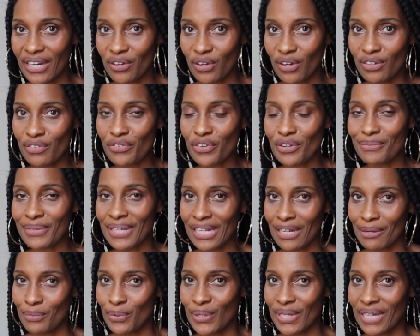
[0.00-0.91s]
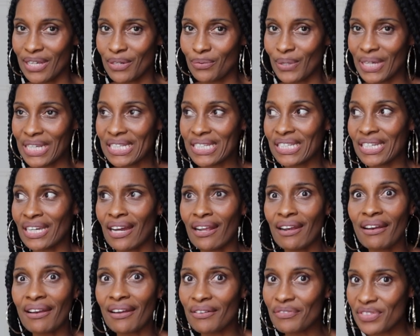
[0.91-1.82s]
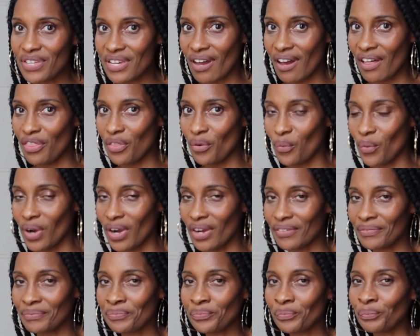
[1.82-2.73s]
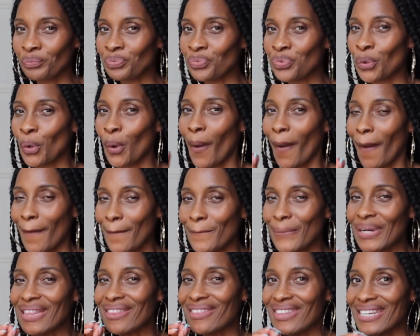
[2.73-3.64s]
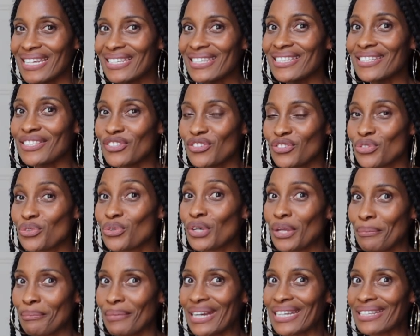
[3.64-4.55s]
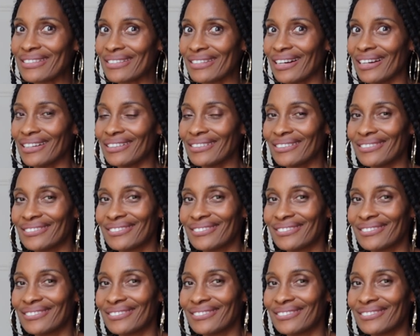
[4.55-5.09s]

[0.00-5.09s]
on from Delamoda NYC. I love the other one, but this is truly my style.